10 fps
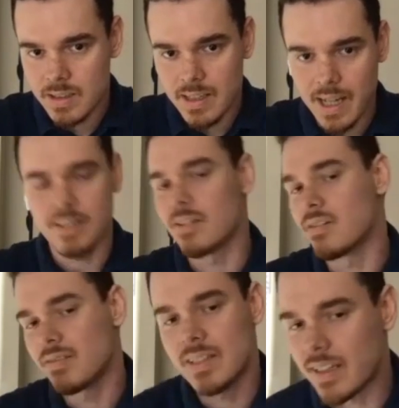I don't know,
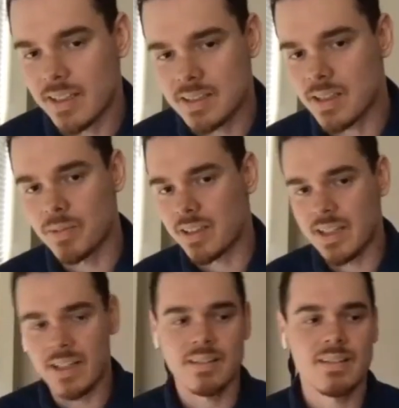like it's something
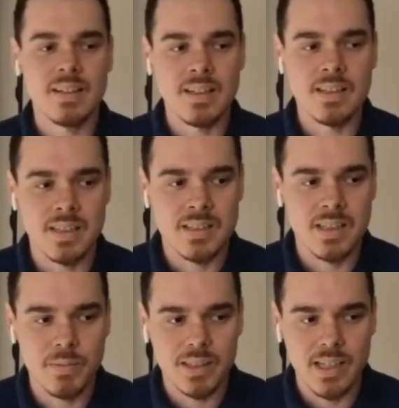that it's
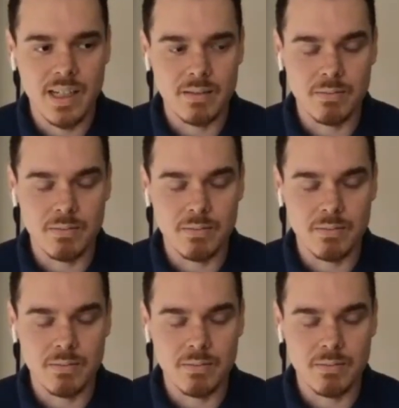something that I